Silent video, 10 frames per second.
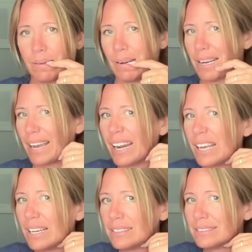I don't get
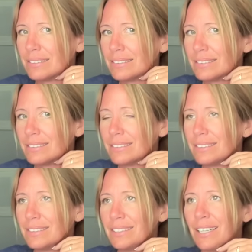it.
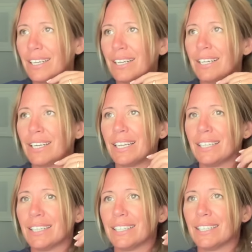I
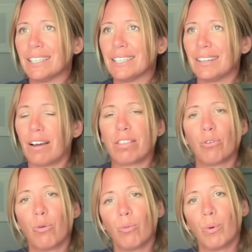
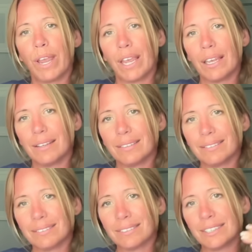thought we
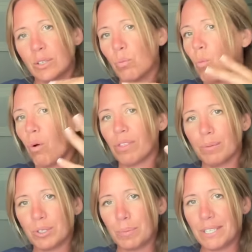didn't want
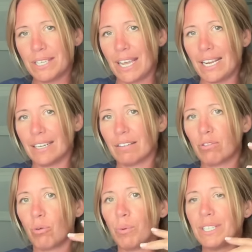them to be seen. I
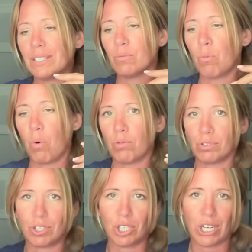thought we didn't
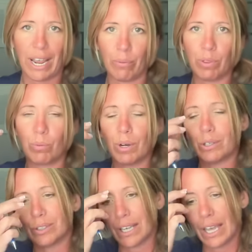want to share with the
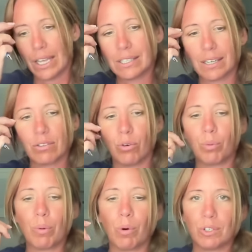world the kids. I thought
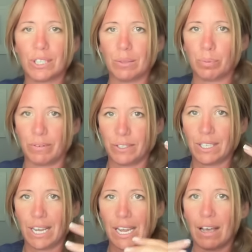we wanted
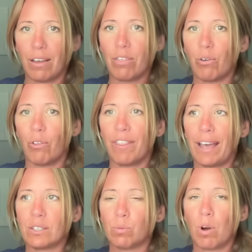privacy. I thought
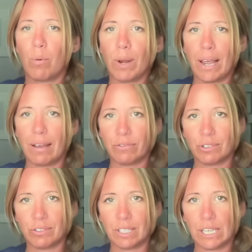that's why we
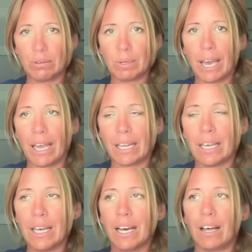left the UK.
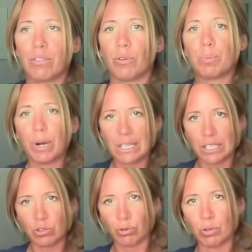I thought the press
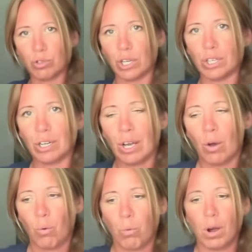intrusion
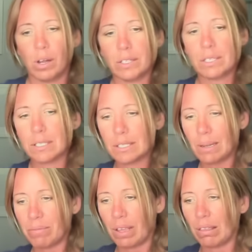was
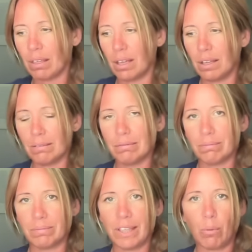something that
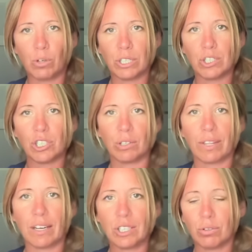they wanted to shield
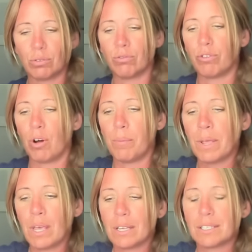their children from.
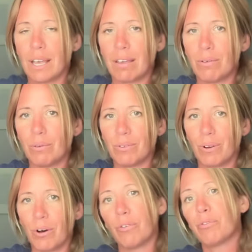So
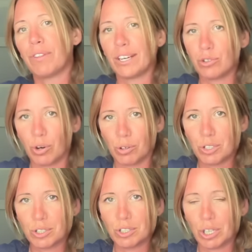off they
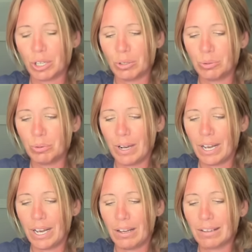trot to
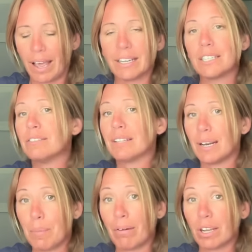Canada and
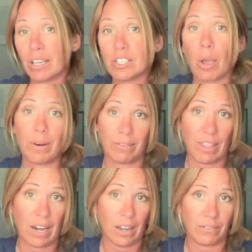then America to go and live
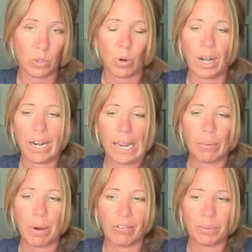their lives quietly,
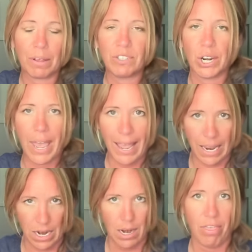apart from they've done
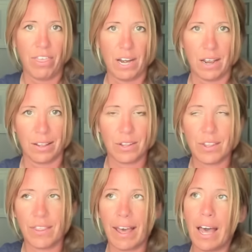anything other
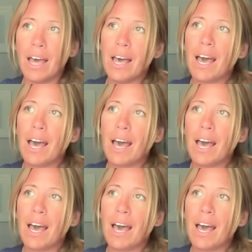than that.